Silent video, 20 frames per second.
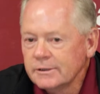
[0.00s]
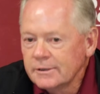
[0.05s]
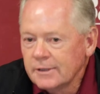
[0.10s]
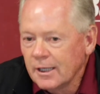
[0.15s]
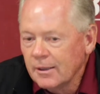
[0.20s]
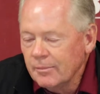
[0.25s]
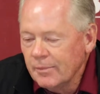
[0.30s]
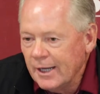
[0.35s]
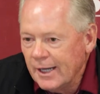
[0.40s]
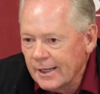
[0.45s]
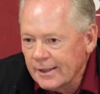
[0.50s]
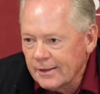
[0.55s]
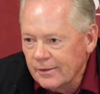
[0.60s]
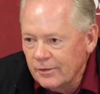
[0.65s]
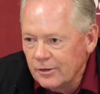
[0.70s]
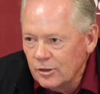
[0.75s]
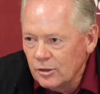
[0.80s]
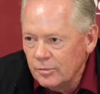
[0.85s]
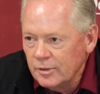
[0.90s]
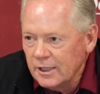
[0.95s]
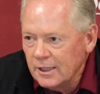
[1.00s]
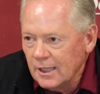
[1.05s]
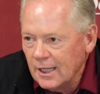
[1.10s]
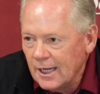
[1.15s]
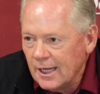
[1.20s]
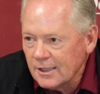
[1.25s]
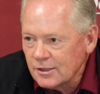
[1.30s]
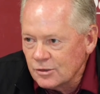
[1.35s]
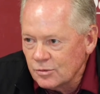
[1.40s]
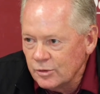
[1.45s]
cut back a little bit
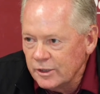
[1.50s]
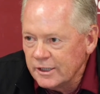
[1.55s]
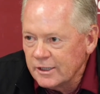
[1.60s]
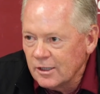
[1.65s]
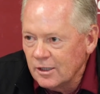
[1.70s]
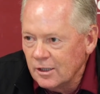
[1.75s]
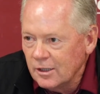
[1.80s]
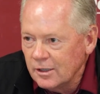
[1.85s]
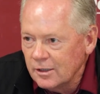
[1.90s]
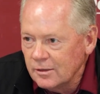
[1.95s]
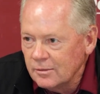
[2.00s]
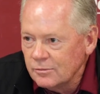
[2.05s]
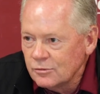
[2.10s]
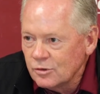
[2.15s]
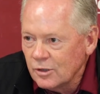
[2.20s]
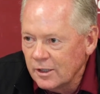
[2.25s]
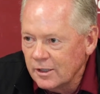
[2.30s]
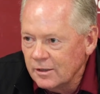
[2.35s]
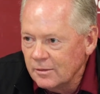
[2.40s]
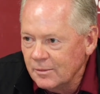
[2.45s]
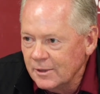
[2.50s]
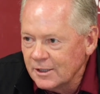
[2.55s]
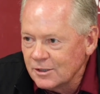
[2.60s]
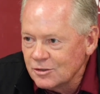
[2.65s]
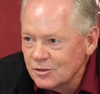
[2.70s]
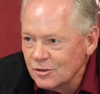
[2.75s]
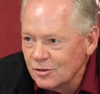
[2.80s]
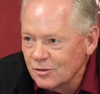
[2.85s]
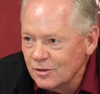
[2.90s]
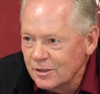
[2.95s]
last week on him, trying to make
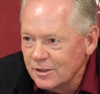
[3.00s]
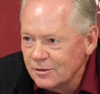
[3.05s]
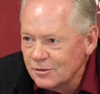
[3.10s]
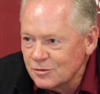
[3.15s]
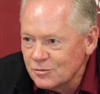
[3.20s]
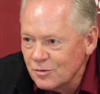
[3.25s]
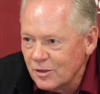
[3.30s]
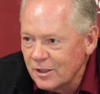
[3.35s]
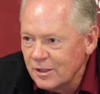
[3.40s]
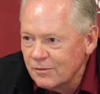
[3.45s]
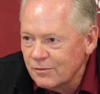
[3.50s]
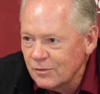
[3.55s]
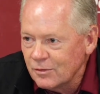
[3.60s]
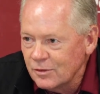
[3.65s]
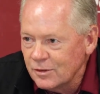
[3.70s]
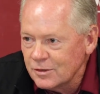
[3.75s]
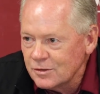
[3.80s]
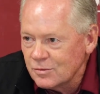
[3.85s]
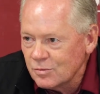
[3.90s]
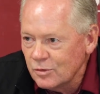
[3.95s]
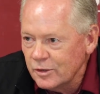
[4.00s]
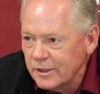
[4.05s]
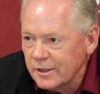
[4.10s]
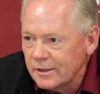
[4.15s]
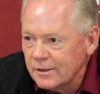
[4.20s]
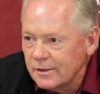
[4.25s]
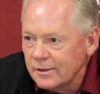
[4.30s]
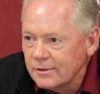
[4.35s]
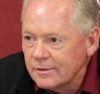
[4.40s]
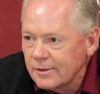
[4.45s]
sure that he was ready for this
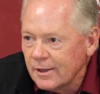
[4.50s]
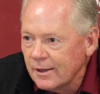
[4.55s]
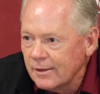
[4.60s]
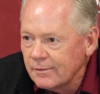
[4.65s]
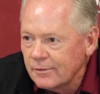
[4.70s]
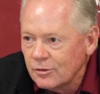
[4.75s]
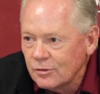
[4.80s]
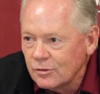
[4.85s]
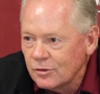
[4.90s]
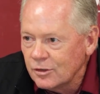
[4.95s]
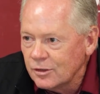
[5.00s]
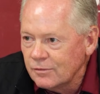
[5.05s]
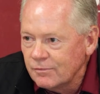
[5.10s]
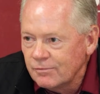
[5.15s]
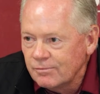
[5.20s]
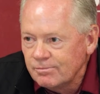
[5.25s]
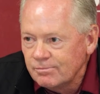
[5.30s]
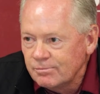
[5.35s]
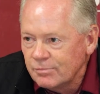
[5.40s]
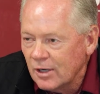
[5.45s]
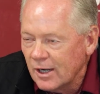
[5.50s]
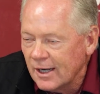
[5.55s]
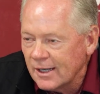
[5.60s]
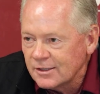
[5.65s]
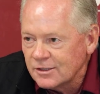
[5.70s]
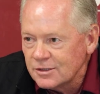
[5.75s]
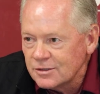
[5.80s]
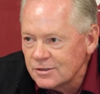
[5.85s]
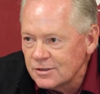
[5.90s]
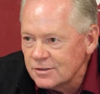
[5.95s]
week. He's got two good
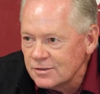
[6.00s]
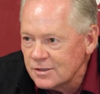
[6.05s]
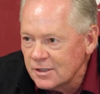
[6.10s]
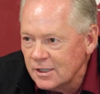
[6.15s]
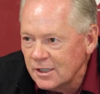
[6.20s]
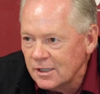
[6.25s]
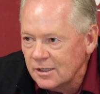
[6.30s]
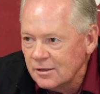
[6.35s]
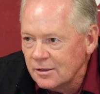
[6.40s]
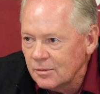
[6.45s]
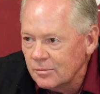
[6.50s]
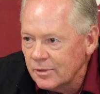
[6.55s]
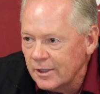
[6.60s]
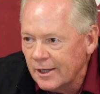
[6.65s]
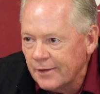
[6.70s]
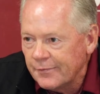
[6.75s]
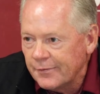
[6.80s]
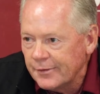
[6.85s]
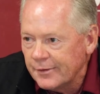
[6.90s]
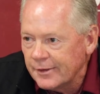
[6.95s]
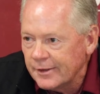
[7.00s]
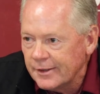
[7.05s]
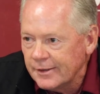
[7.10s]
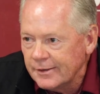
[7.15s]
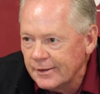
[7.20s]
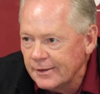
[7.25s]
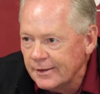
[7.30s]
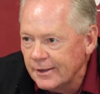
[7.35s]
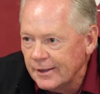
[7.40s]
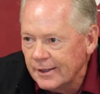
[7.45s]
practices in. He'll be out there
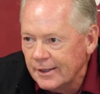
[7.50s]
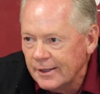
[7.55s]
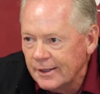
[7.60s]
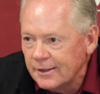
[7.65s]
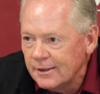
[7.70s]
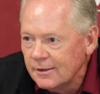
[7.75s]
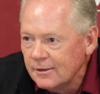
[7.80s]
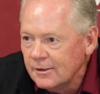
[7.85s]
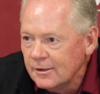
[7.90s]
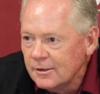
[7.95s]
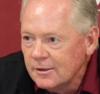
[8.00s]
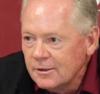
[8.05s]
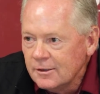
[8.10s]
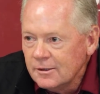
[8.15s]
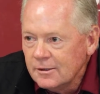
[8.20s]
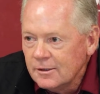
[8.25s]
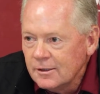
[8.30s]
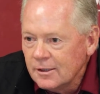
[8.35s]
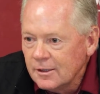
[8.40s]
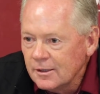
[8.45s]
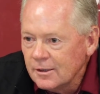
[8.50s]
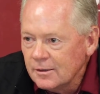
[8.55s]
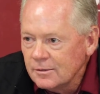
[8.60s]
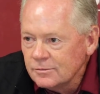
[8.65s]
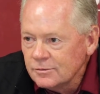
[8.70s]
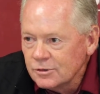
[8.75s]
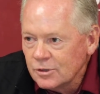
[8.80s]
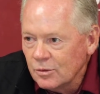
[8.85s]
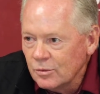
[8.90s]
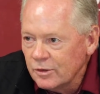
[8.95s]
again today.
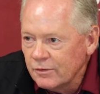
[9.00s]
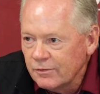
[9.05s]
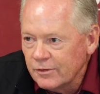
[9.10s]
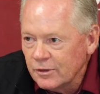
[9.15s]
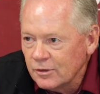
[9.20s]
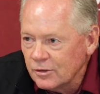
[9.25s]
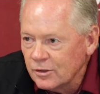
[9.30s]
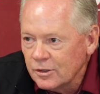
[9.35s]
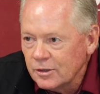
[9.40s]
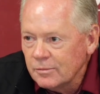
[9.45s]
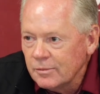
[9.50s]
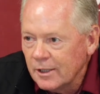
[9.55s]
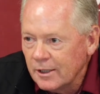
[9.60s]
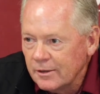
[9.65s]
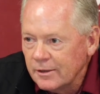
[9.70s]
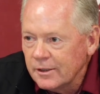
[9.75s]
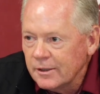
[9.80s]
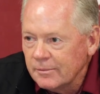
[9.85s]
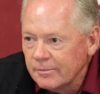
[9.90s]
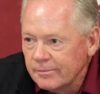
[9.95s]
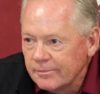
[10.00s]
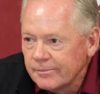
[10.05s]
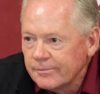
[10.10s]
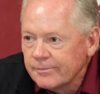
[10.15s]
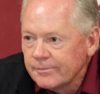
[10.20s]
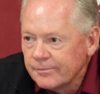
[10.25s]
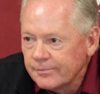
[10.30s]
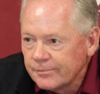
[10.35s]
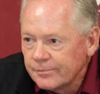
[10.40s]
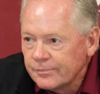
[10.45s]
So we feel good about
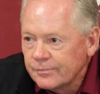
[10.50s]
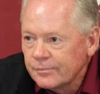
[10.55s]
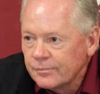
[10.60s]
him.